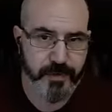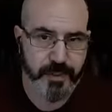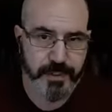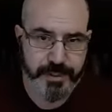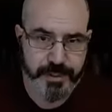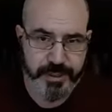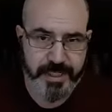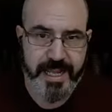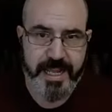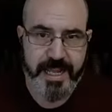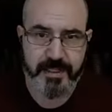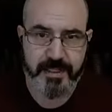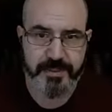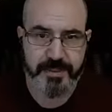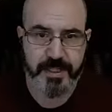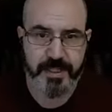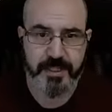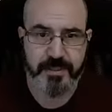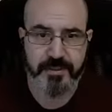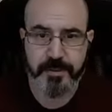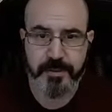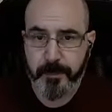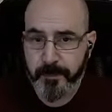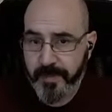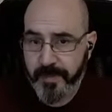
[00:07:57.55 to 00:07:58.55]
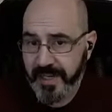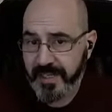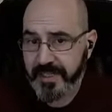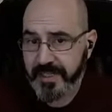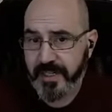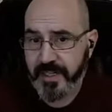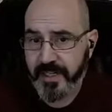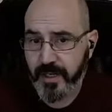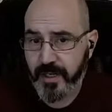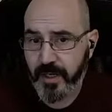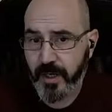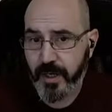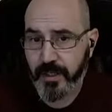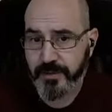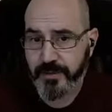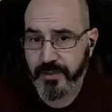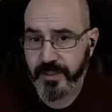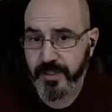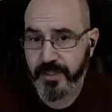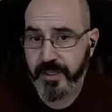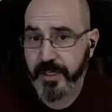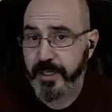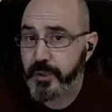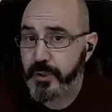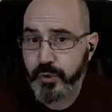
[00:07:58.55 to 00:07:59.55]
functionality depending on
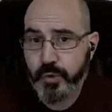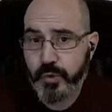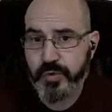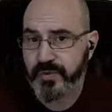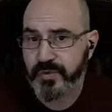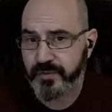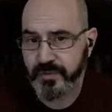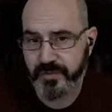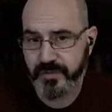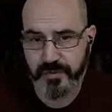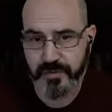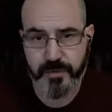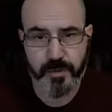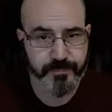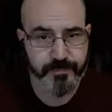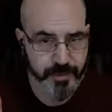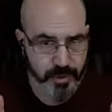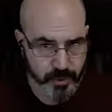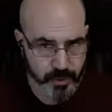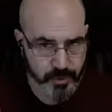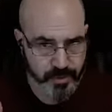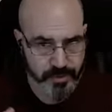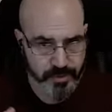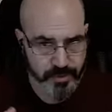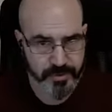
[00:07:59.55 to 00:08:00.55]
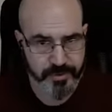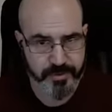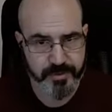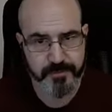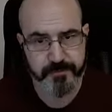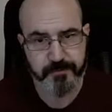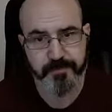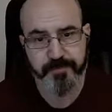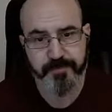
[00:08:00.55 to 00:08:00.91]
the interests of users.